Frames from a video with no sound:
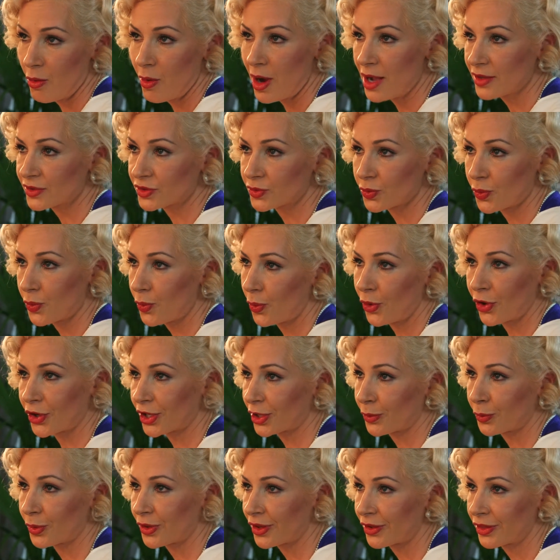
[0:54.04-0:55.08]
Whilst
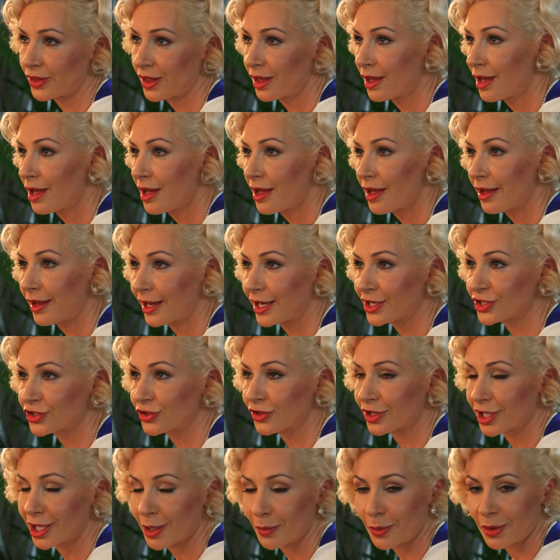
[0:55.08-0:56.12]
working with
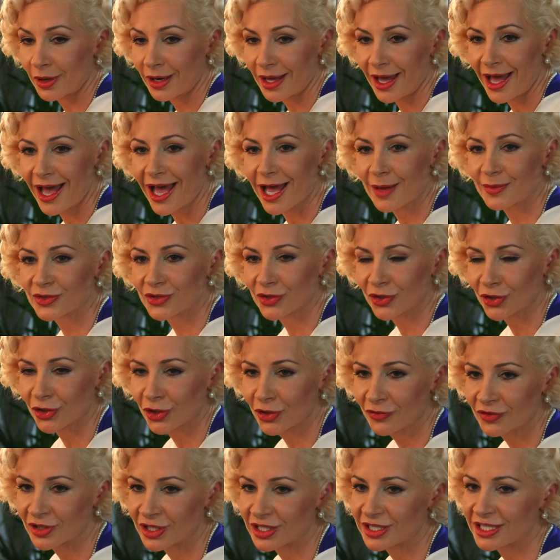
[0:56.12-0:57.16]
Agent Hibbert, I
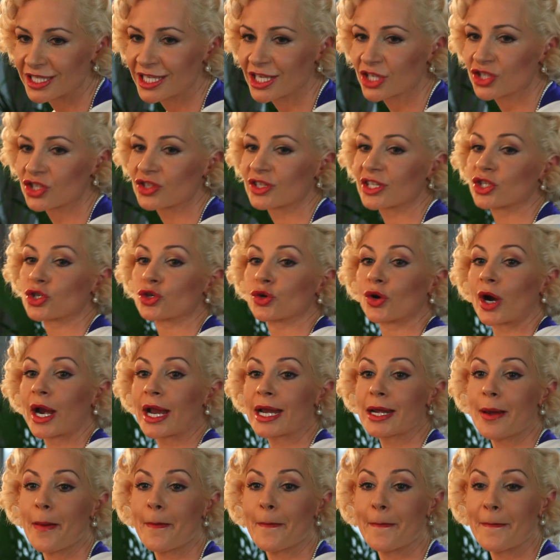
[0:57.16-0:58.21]
observed an addiction that
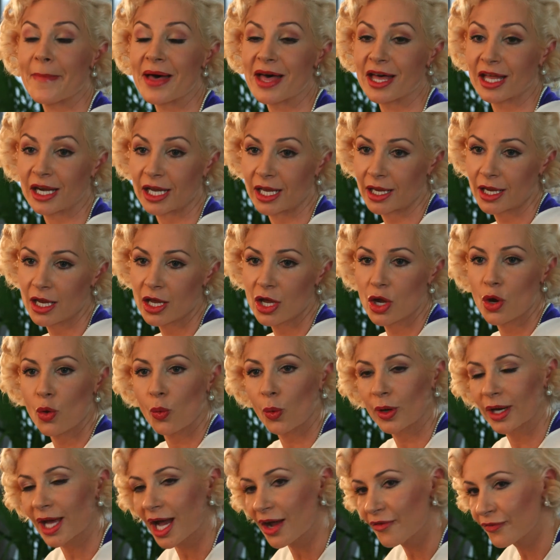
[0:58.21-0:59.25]
drained money.
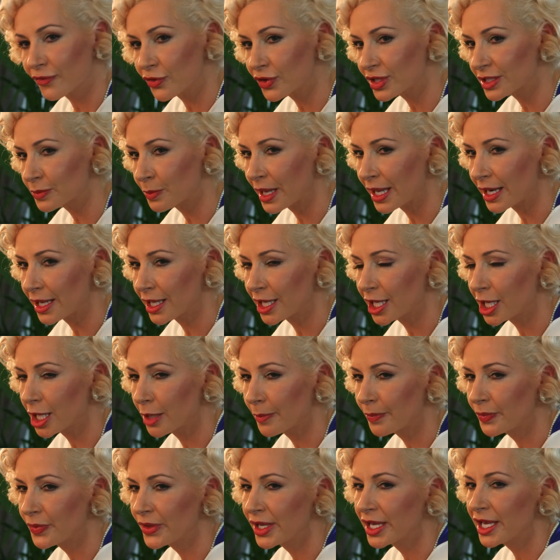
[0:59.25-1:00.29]
When I first met
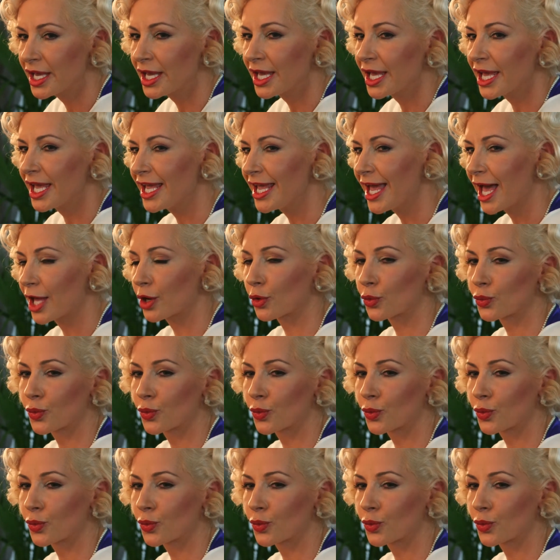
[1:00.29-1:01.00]
him, he had a